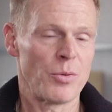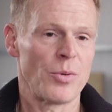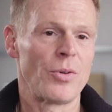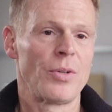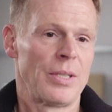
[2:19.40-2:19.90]

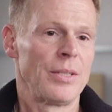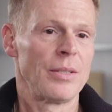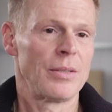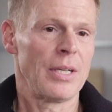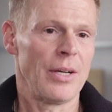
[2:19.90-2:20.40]
for
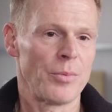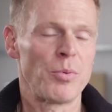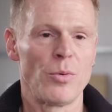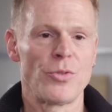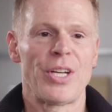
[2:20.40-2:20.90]
other
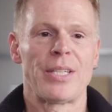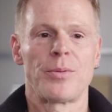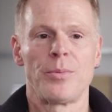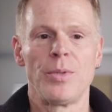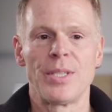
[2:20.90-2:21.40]

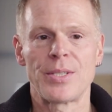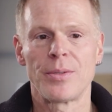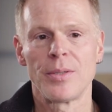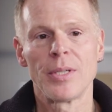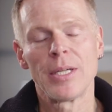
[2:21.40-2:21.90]
projects with
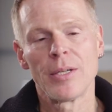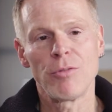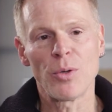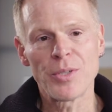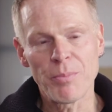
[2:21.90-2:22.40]

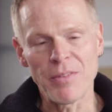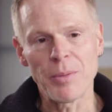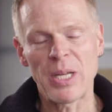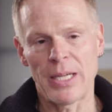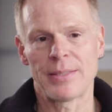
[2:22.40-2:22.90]
floating
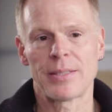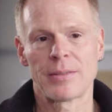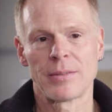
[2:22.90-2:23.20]
PV plants.